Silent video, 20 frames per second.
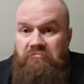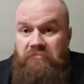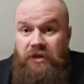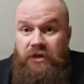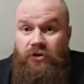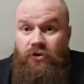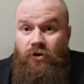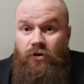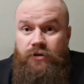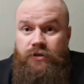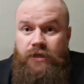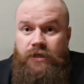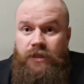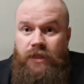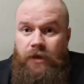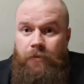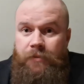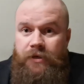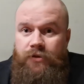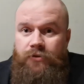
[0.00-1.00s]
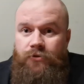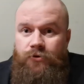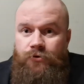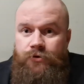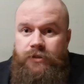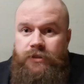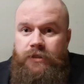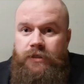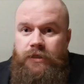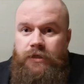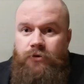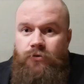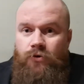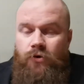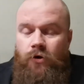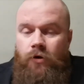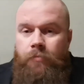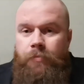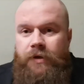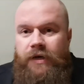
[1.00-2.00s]
it's called the Clement
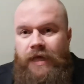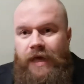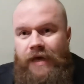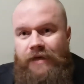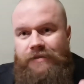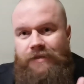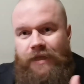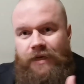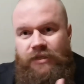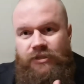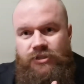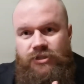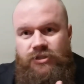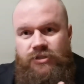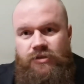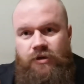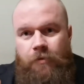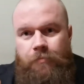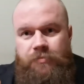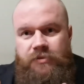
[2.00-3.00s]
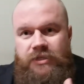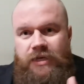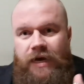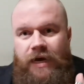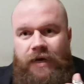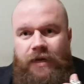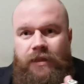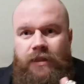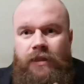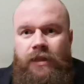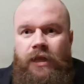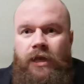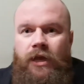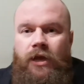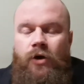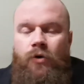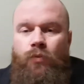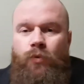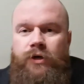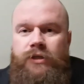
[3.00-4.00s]
13-year-old, but it has like a subtitle,
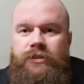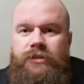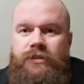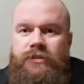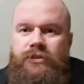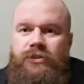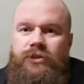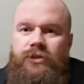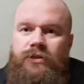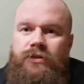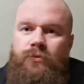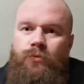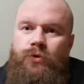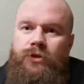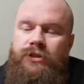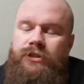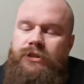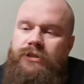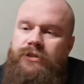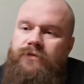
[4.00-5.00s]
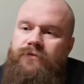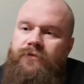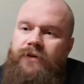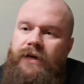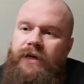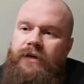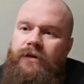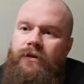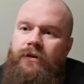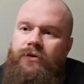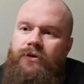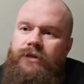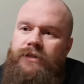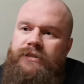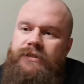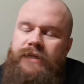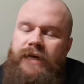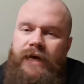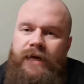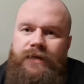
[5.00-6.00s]
which is vanilla
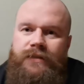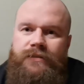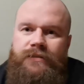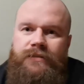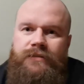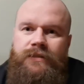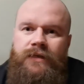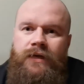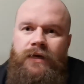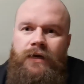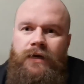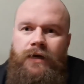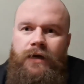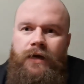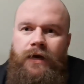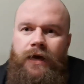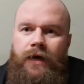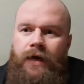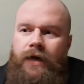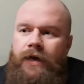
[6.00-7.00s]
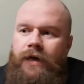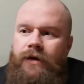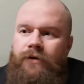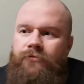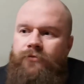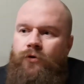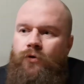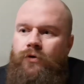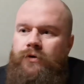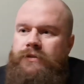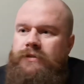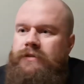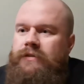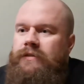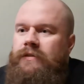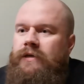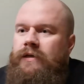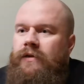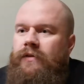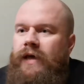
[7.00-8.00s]
intense, and of
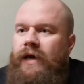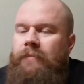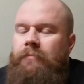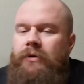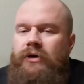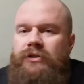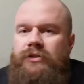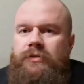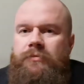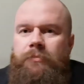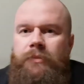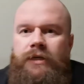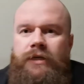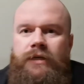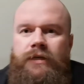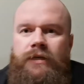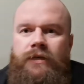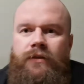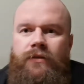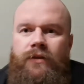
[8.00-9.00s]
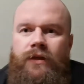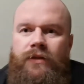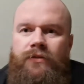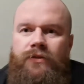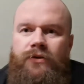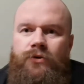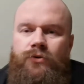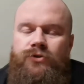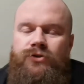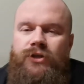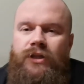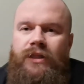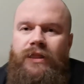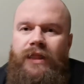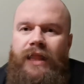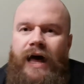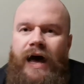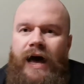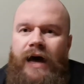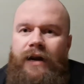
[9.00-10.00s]
course that must mean that there's a
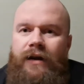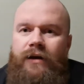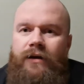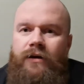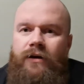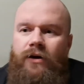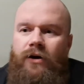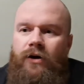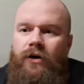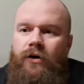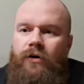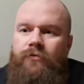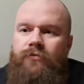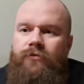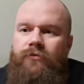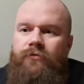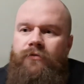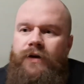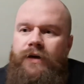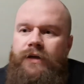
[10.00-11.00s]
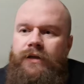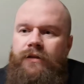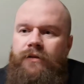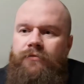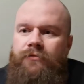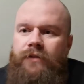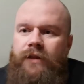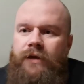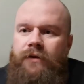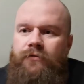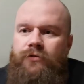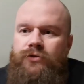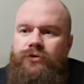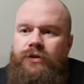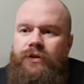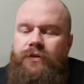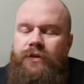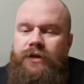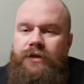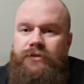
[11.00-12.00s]
lot of vanilla flavors
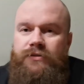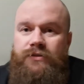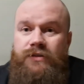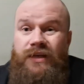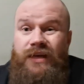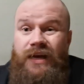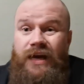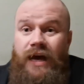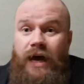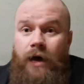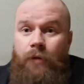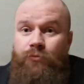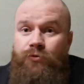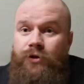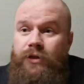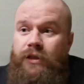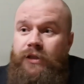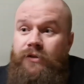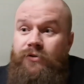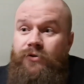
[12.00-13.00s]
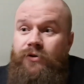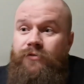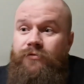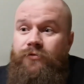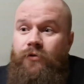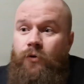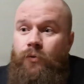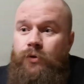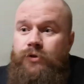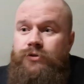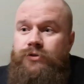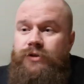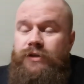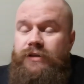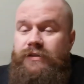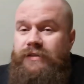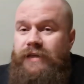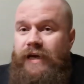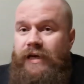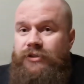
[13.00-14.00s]
in this. I'm really looking forward to
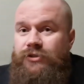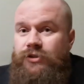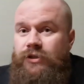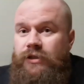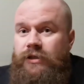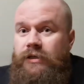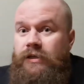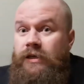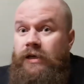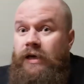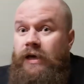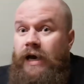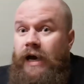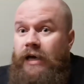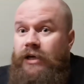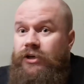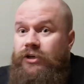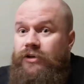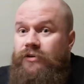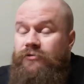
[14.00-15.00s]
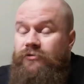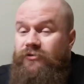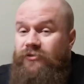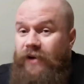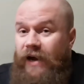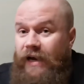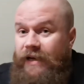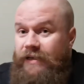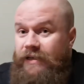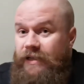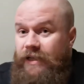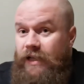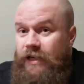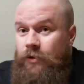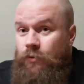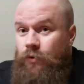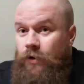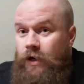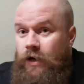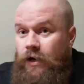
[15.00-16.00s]
this. Actually, I couldn't find it
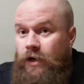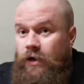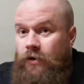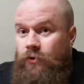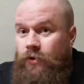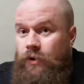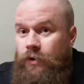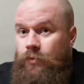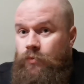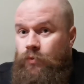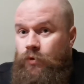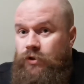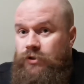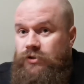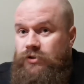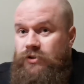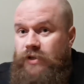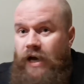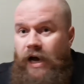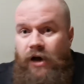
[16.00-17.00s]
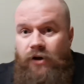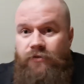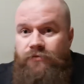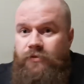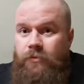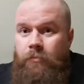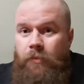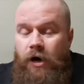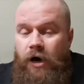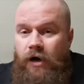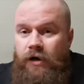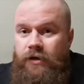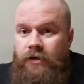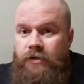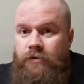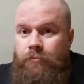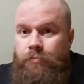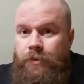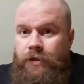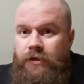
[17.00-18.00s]
anywhere. It was out of the
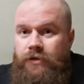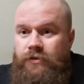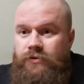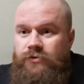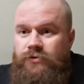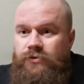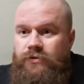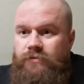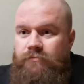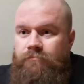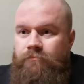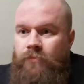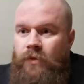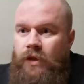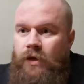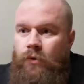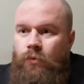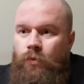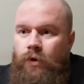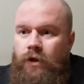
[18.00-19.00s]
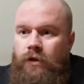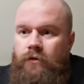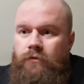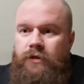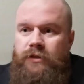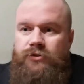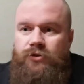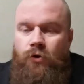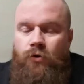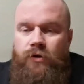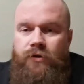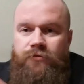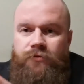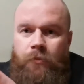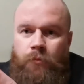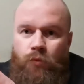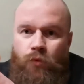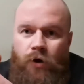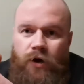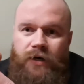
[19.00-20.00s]
market because, well, it's only
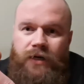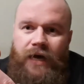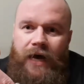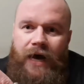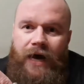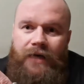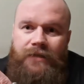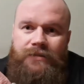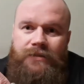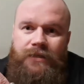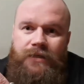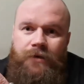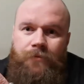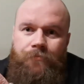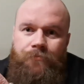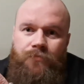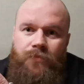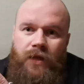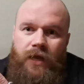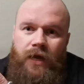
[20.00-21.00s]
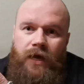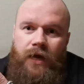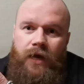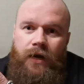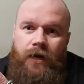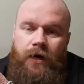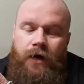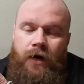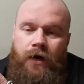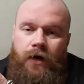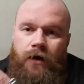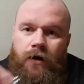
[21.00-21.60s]
from one cask, and